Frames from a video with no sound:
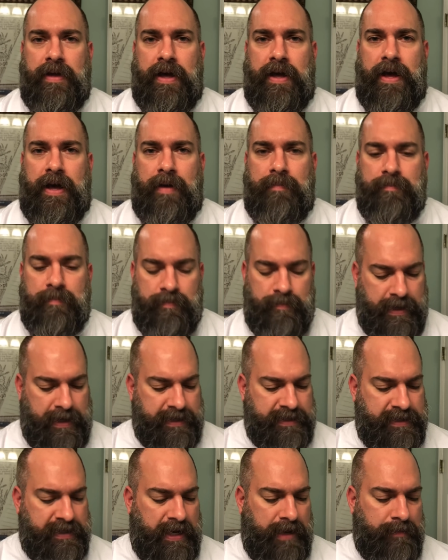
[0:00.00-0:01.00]

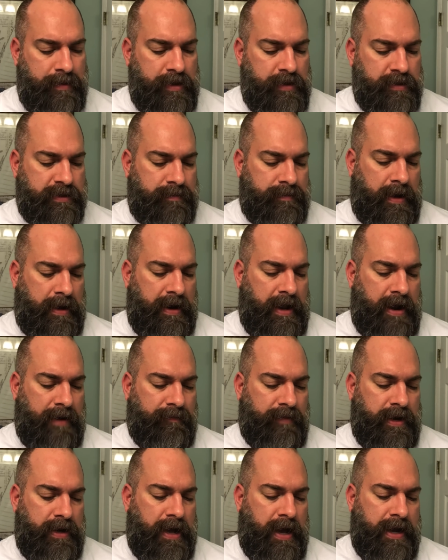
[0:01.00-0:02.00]
Like I said, I've been using it about
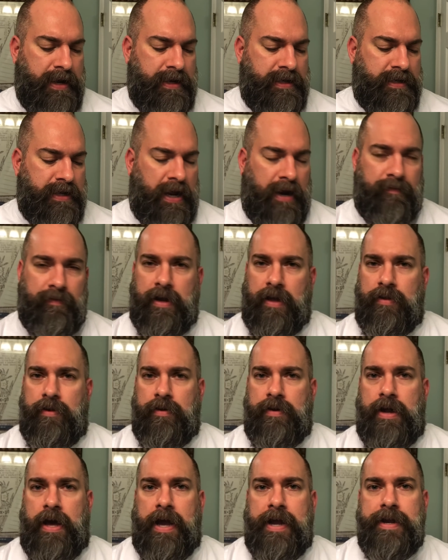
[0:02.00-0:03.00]
every night to every
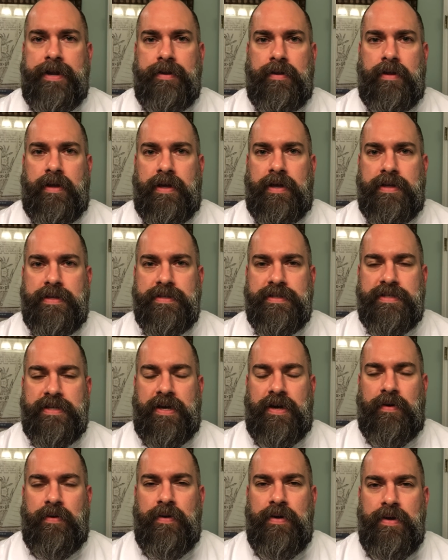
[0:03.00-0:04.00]
other night.
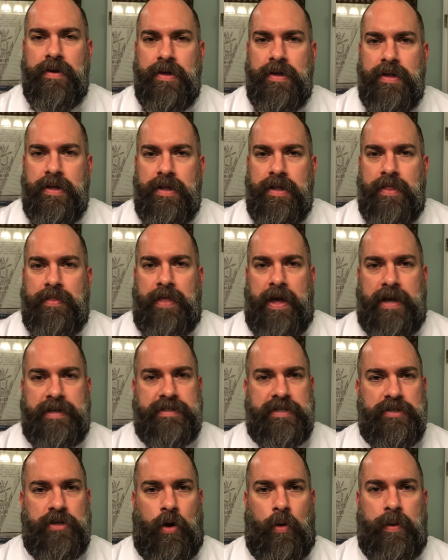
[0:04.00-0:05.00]
So
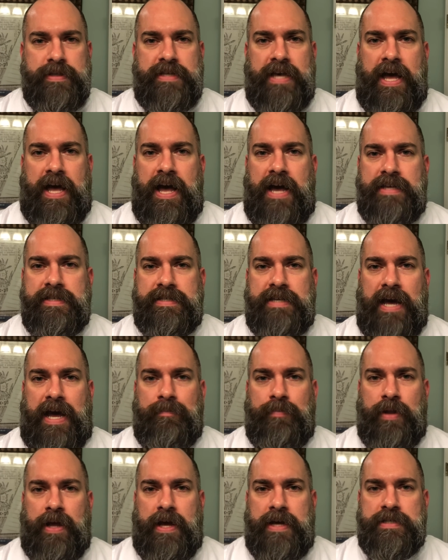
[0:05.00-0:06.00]
thanks as always, guys.
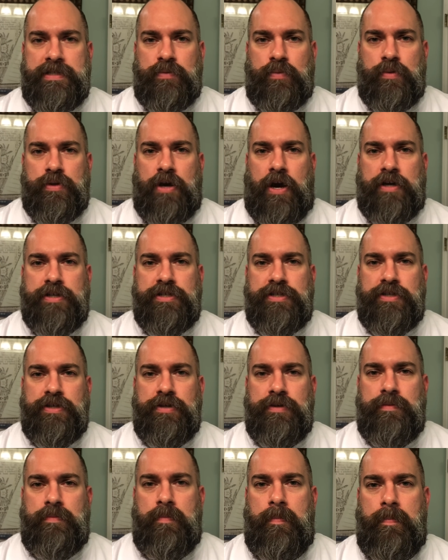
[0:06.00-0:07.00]
God bless. We'll talk
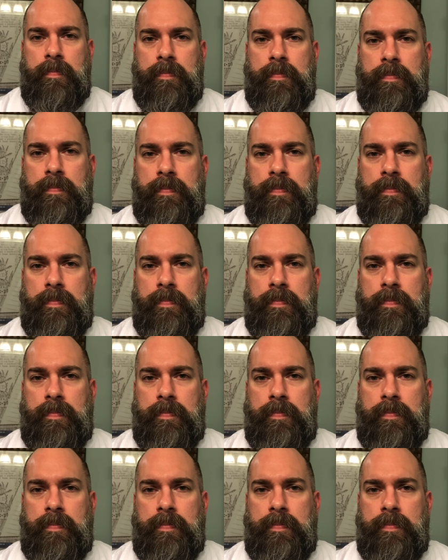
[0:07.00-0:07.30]
soon.